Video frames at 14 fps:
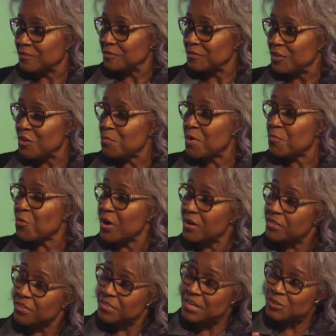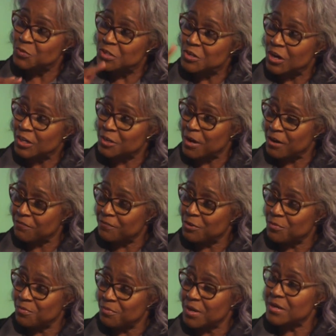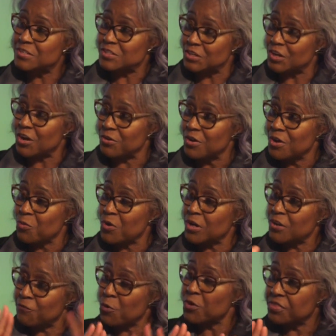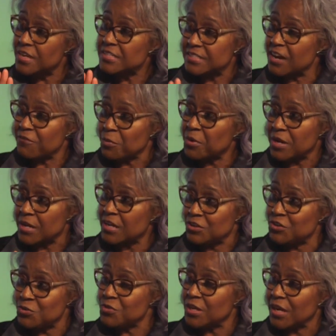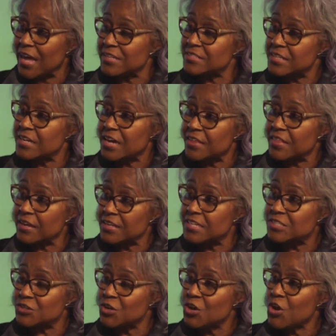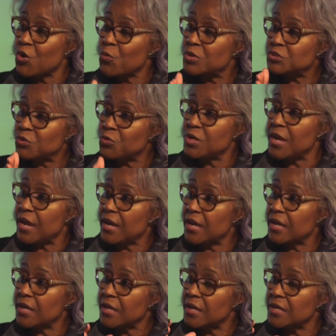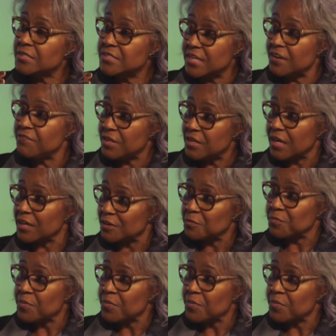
You remember one of the things we talked about a few minutes ago, one of the 4 things that everybody can do, the last thing on that list was creating a safety net,